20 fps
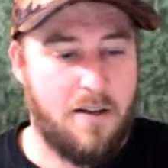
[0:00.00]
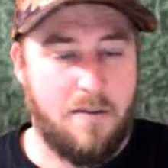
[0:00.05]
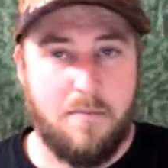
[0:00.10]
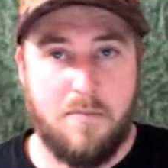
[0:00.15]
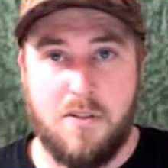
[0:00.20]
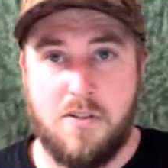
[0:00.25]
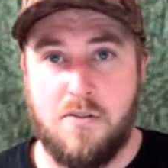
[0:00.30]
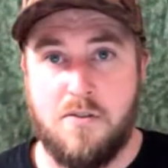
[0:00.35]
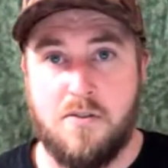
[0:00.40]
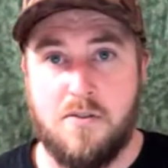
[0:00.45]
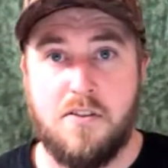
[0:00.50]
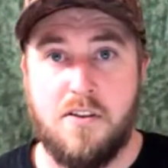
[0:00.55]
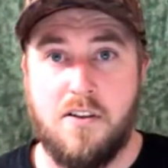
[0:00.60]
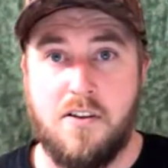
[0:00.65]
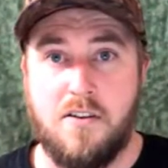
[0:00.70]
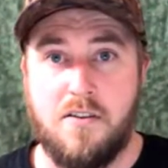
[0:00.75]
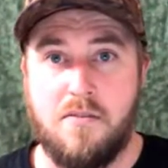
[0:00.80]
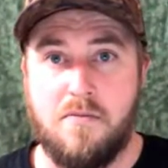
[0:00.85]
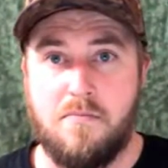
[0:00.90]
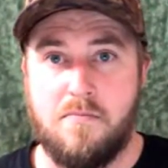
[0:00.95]
It's
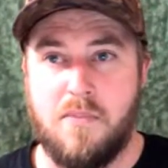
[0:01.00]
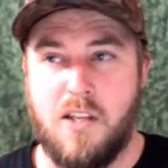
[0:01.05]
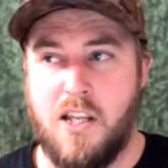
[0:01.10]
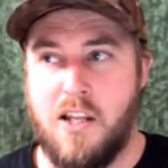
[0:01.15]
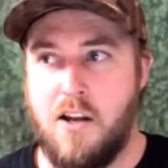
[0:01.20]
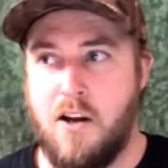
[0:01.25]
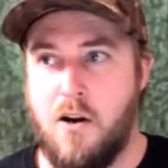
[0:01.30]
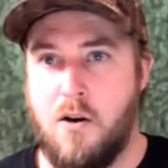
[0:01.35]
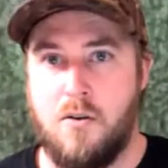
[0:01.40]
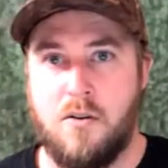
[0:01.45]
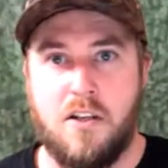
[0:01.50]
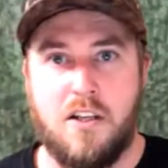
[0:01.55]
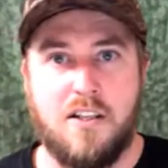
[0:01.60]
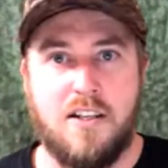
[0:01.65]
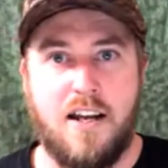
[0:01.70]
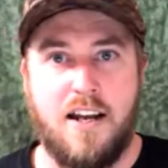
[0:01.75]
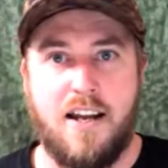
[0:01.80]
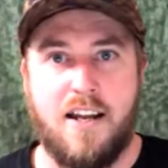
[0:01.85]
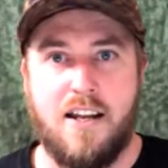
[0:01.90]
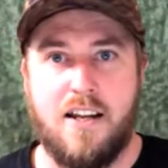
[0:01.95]
also the only
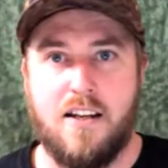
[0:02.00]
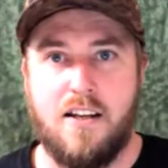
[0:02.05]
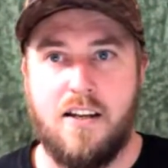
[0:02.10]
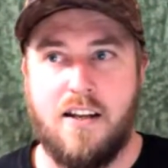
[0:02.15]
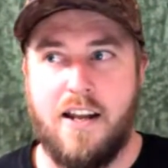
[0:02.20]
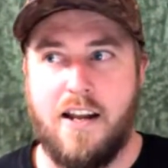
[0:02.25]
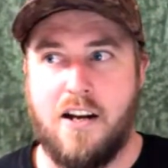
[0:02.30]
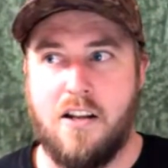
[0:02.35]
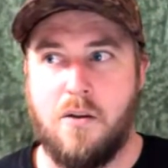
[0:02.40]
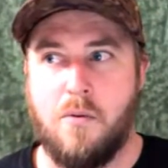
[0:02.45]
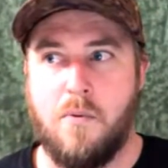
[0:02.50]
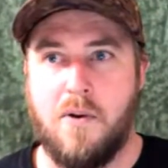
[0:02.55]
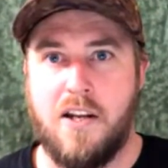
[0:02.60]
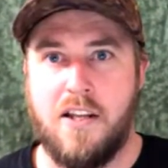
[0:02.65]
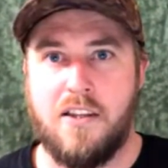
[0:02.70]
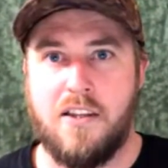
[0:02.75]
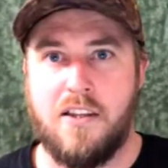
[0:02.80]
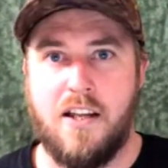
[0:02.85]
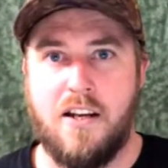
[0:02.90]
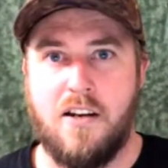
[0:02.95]
day out of the
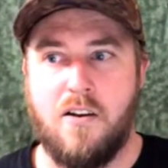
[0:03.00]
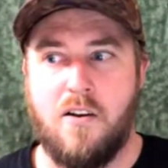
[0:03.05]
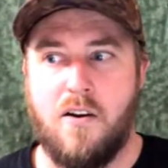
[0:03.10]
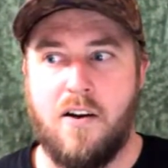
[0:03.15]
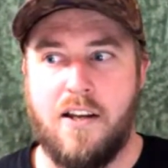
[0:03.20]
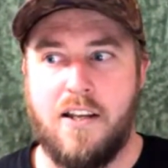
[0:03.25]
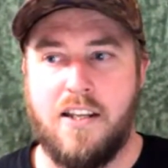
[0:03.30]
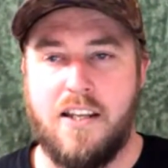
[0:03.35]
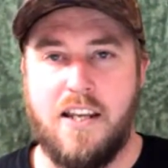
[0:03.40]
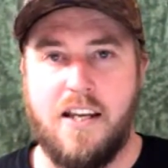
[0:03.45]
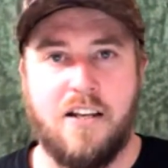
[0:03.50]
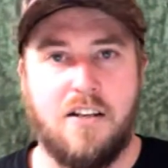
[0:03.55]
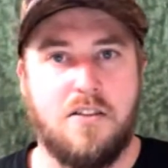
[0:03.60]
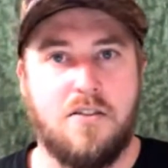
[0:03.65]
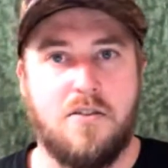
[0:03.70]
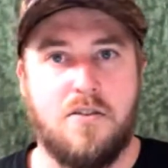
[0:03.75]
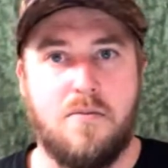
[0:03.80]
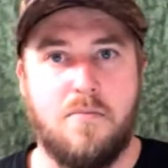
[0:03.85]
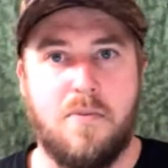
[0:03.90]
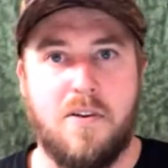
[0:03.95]
week that I get
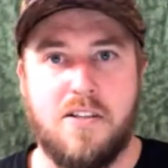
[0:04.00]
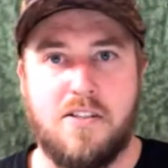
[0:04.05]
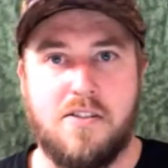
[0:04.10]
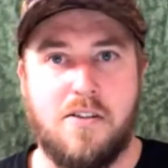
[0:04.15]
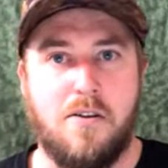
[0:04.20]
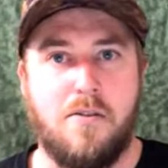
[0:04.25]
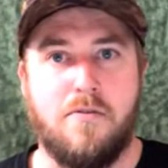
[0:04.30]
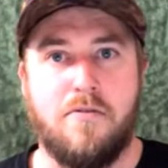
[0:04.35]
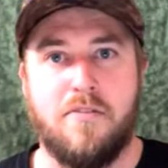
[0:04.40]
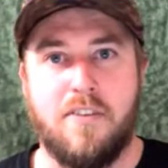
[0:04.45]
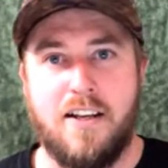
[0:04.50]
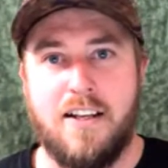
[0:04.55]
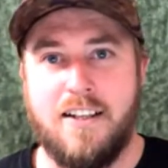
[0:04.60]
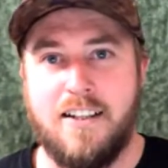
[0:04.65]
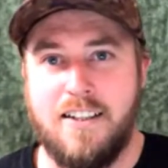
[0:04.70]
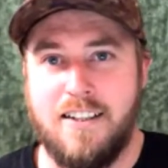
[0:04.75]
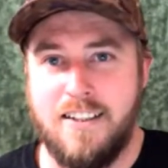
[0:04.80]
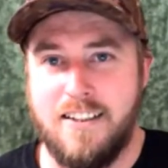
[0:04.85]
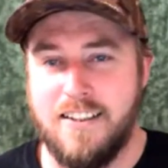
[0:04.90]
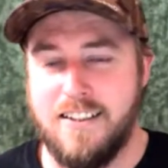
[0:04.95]
to myself
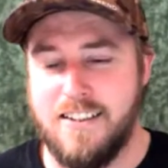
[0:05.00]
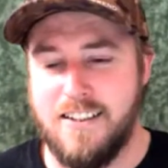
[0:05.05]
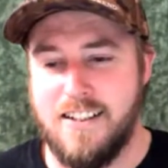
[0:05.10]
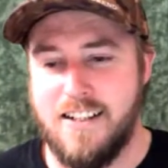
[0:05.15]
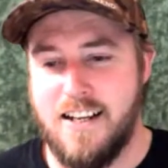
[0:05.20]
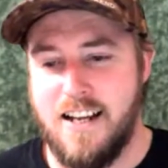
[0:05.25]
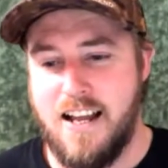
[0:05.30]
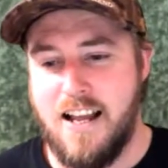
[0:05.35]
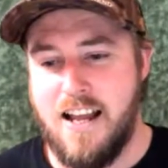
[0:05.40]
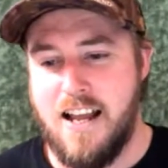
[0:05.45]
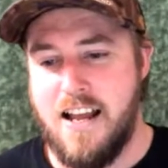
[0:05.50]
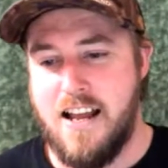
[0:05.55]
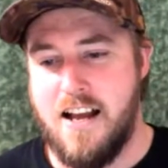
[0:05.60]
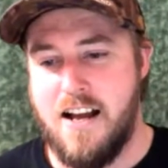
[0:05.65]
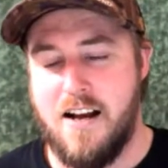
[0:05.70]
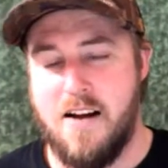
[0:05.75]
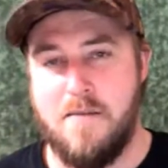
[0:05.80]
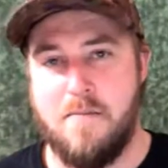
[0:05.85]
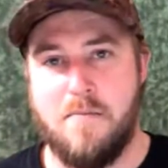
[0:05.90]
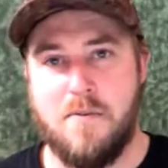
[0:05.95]

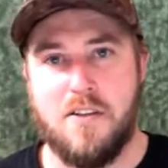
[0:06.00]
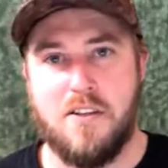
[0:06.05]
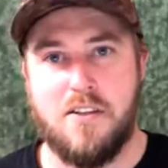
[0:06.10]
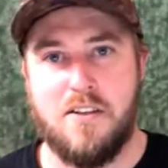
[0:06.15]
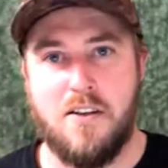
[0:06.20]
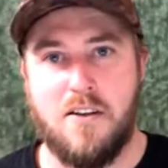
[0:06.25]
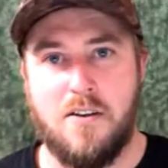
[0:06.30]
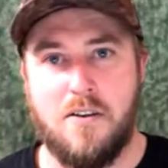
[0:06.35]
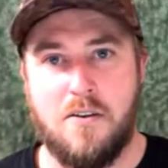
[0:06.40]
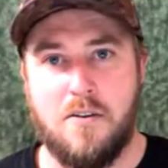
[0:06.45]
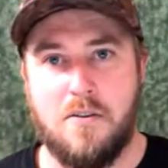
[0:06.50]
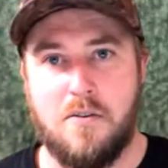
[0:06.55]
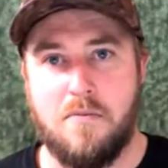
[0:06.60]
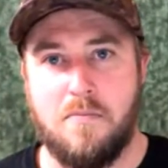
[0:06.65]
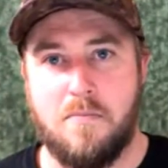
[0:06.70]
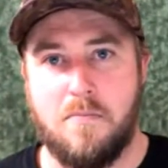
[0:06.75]
with no